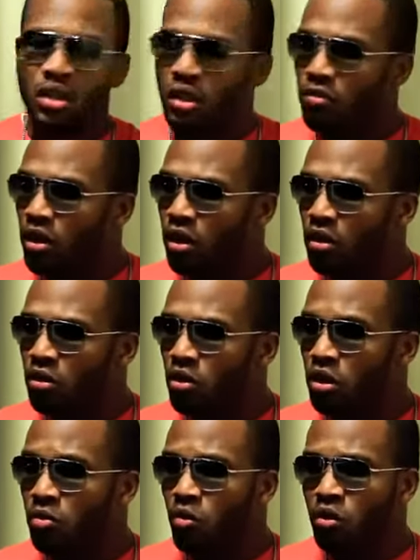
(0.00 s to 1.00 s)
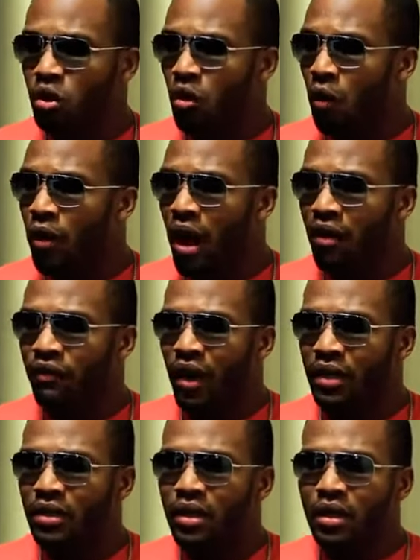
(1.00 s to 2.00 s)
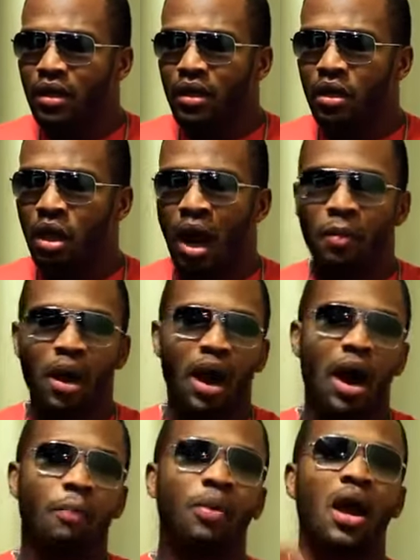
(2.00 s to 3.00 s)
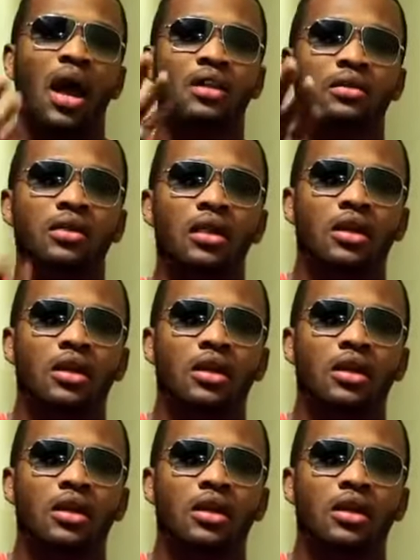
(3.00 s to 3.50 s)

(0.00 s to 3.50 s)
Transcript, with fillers: to this, to this musical we have. And, you know, I, I applaud